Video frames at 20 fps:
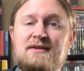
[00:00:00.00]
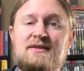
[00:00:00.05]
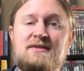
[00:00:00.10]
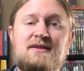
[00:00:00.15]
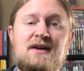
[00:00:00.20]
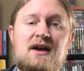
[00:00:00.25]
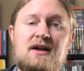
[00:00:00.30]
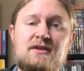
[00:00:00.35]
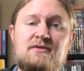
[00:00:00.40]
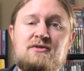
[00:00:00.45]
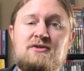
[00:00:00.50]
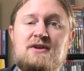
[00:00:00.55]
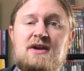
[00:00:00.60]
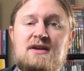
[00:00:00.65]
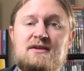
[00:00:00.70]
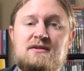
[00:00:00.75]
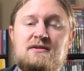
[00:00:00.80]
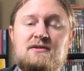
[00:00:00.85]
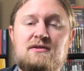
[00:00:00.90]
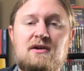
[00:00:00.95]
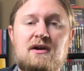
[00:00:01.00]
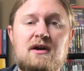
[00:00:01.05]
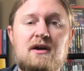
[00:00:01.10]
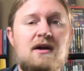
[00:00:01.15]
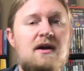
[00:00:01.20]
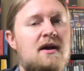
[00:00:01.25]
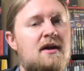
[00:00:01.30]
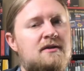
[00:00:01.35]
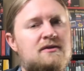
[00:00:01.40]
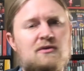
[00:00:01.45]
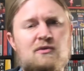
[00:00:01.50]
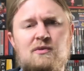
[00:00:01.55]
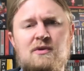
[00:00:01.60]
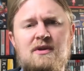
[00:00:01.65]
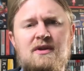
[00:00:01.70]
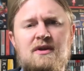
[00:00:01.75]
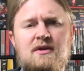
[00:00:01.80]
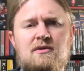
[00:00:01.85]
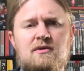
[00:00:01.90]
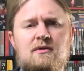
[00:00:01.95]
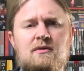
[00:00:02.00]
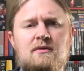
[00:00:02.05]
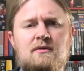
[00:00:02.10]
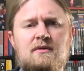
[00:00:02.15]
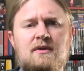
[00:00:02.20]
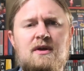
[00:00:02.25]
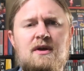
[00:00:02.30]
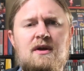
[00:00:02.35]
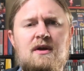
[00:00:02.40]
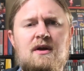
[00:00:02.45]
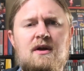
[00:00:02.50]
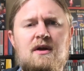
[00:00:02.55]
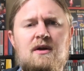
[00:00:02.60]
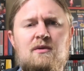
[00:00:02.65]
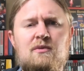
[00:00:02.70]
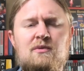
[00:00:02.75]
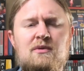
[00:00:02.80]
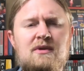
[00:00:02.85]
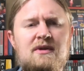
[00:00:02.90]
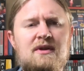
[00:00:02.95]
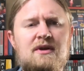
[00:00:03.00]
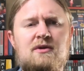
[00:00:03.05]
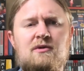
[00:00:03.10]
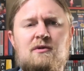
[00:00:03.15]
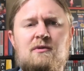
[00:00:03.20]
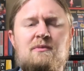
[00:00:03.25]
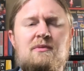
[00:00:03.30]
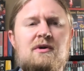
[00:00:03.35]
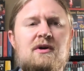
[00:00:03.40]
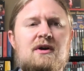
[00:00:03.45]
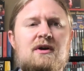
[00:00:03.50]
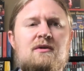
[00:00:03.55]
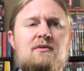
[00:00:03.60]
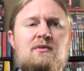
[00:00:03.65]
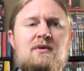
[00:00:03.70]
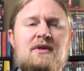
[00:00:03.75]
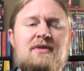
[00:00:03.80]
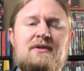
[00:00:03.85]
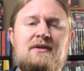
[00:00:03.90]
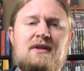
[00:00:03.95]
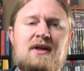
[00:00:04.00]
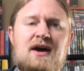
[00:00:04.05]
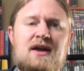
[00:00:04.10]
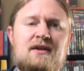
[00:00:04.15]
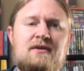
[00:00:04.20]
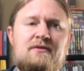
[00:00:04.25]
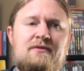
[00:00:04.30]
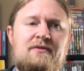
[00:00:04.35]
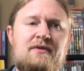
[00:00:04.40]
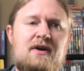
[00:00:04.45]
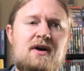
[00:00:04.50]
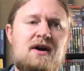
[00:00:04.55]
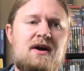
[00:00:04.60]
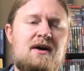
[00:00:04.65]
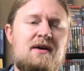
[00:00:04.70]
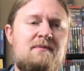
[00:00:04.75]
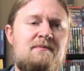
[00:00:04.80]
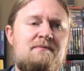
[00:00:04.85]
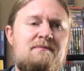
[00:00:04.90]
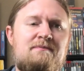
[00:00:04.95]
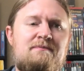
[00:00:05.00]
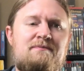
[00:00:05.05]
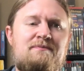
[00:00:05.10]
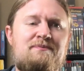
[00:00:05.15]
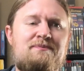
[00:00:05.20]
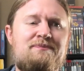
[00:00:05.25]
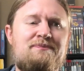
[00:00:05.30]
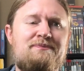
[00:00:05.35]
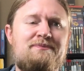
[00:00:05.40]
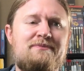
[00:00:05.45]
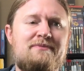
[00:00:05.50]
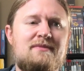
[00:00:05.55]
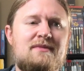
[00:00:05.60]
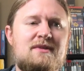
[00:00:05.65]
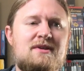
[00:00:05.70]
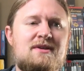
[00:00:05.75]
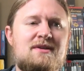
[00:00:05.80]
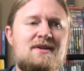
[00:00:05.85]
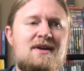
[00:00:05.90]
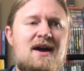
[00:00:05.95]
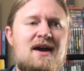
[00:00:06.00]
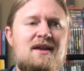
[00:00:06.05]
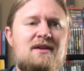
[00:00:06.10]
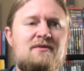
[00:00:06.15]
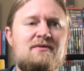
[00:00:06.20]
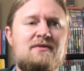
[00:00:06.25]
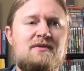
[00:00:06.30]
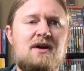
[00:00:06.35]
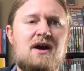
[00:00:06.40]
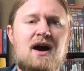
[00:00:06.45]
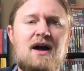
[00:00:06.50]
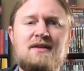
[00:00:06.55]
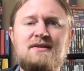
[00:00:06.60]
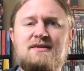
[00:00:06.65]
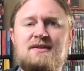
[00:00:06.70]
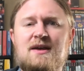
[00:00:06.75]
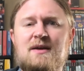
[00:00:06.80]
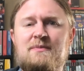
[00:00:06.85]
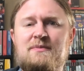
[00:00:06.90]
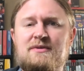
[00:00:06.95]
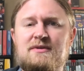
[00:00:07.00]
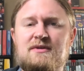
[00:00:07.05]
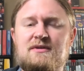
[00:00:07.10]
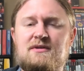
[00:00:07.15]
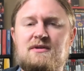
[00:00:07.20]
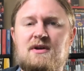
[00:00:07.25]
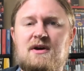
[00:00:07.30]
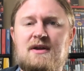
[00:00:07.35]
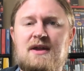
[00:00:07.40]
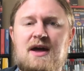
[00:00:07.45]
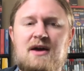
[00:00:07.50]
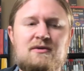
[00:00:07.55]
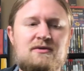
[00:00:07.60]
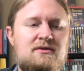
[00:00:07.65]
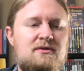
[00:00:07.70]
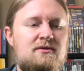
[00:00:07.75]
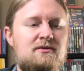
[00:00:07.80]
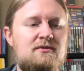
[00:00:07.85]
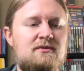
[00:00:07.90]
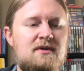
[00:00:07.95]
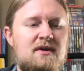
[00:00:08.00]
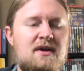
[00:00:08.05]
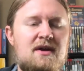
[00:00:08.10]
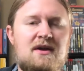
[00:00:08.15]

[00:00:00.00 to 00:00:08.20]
Designs for Jazz Guitar. It's a really cool book with a lot of just kind of concepts on how to